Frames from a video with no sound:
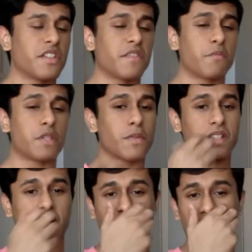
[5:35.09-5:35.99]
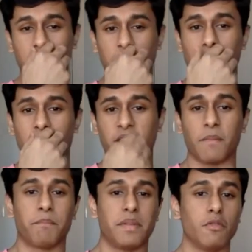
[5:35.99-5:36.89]
which was conducted by
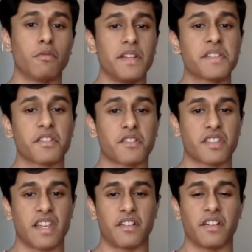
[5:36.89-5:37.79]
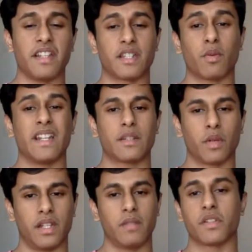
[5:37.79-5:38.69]
the Pew Research Center in 2020,